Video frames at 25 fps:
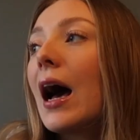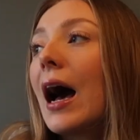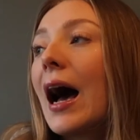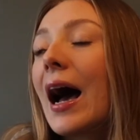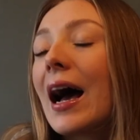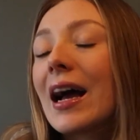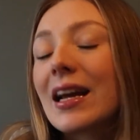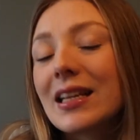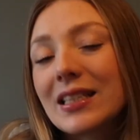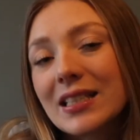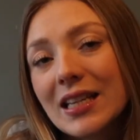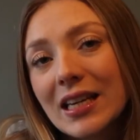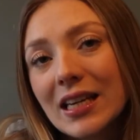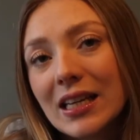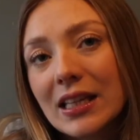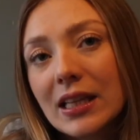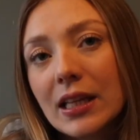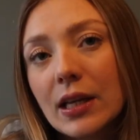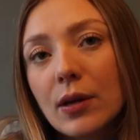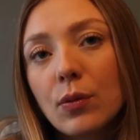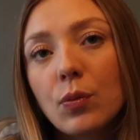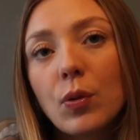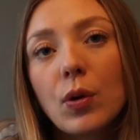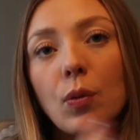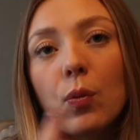
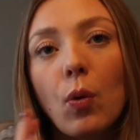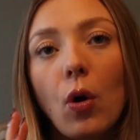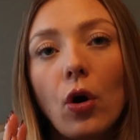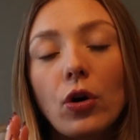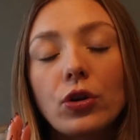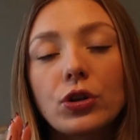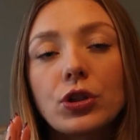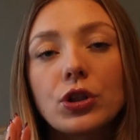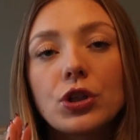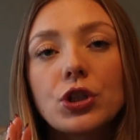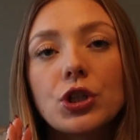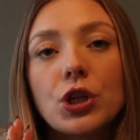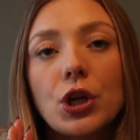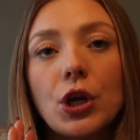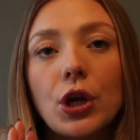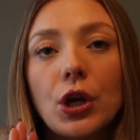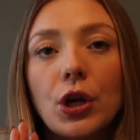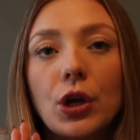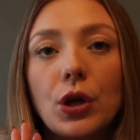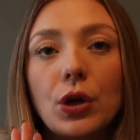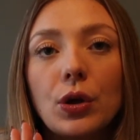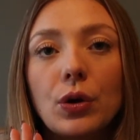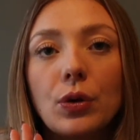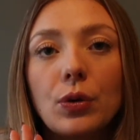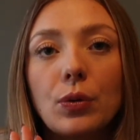Ideally we want
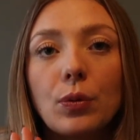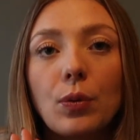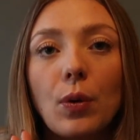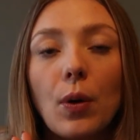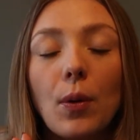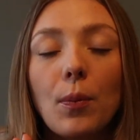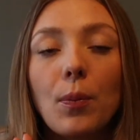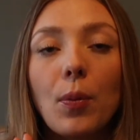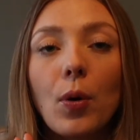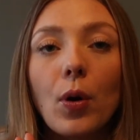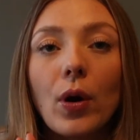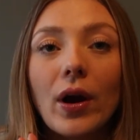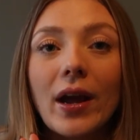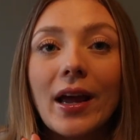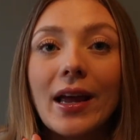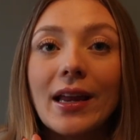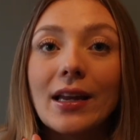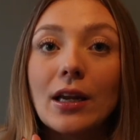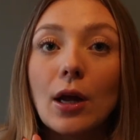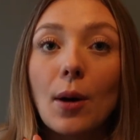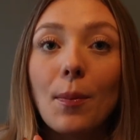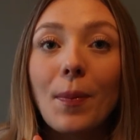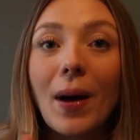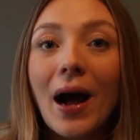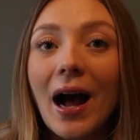to put
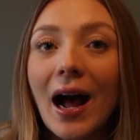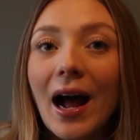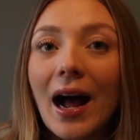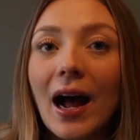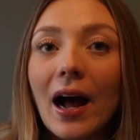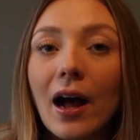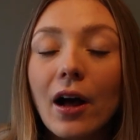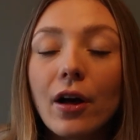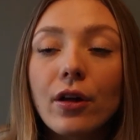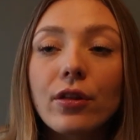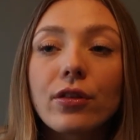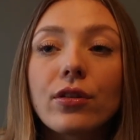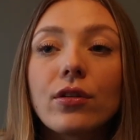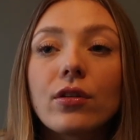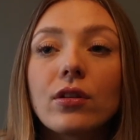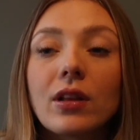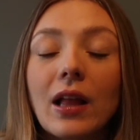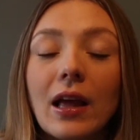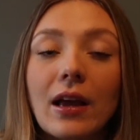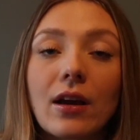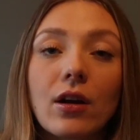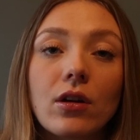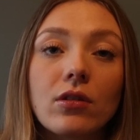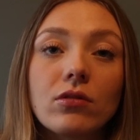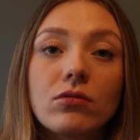in a path
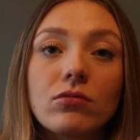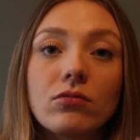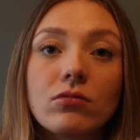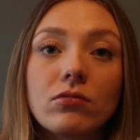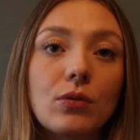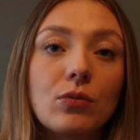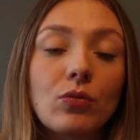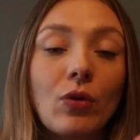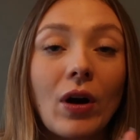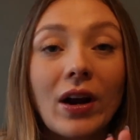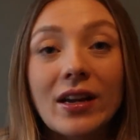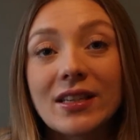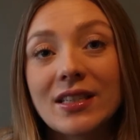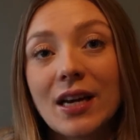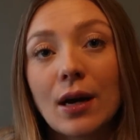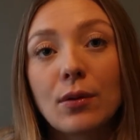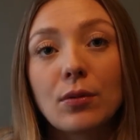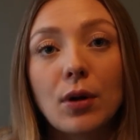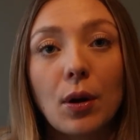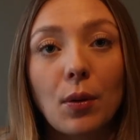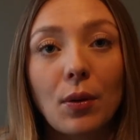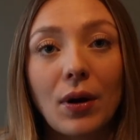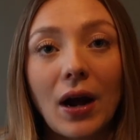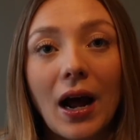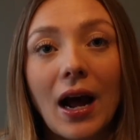like right
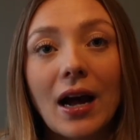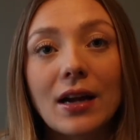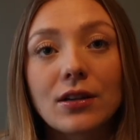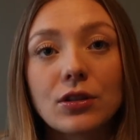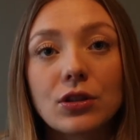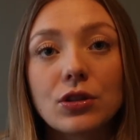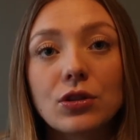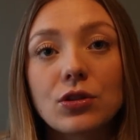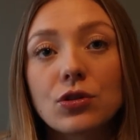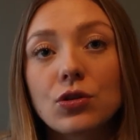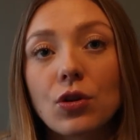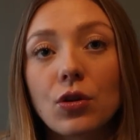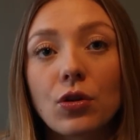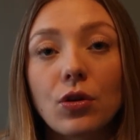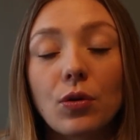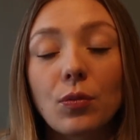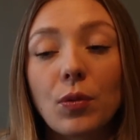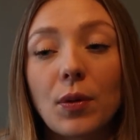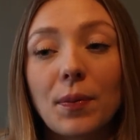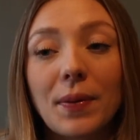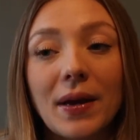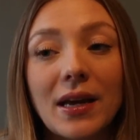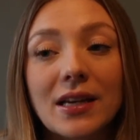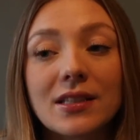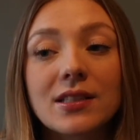down our garden, so that
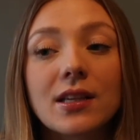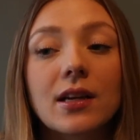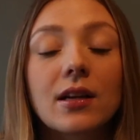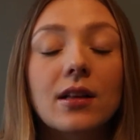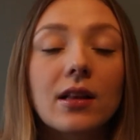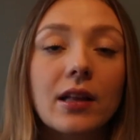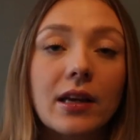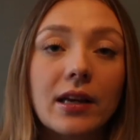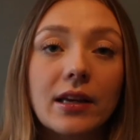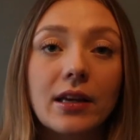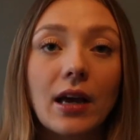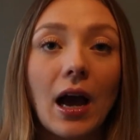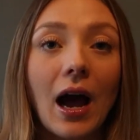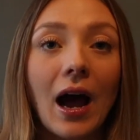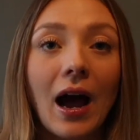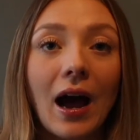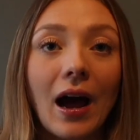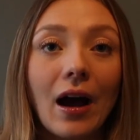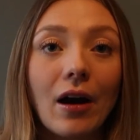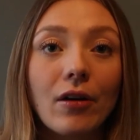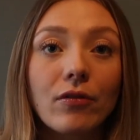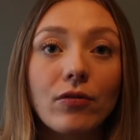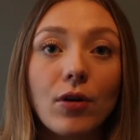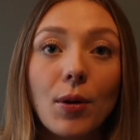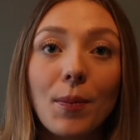we basically
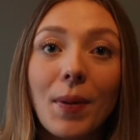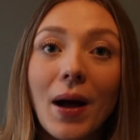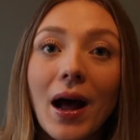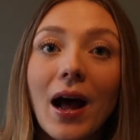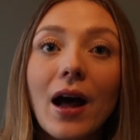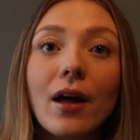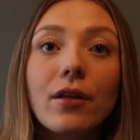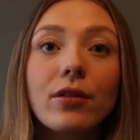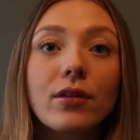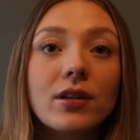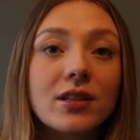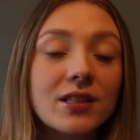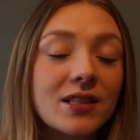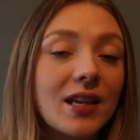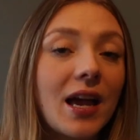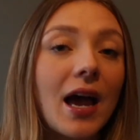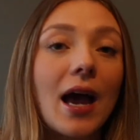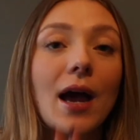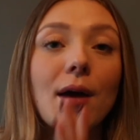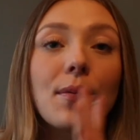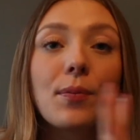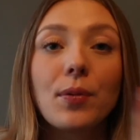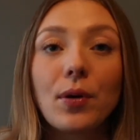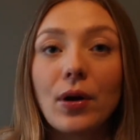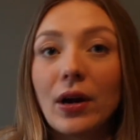have a path, a
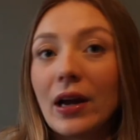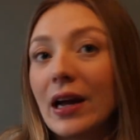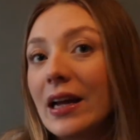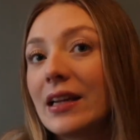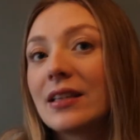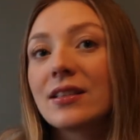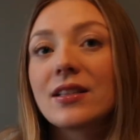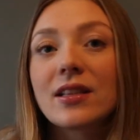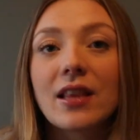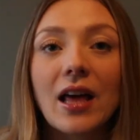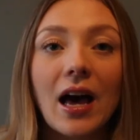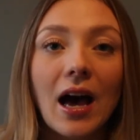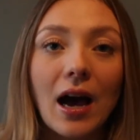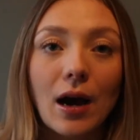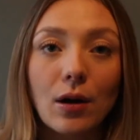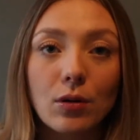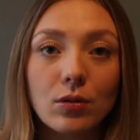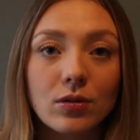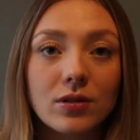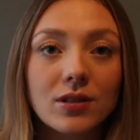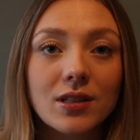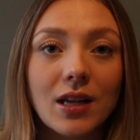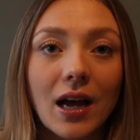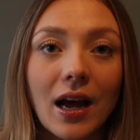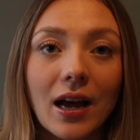step into the
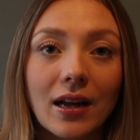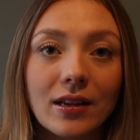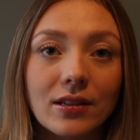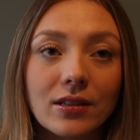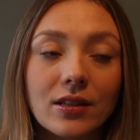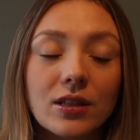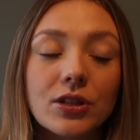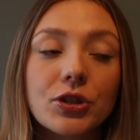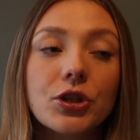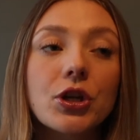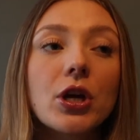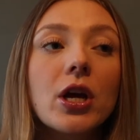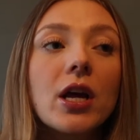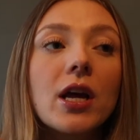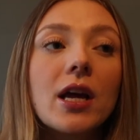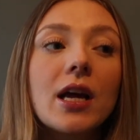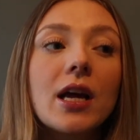house, and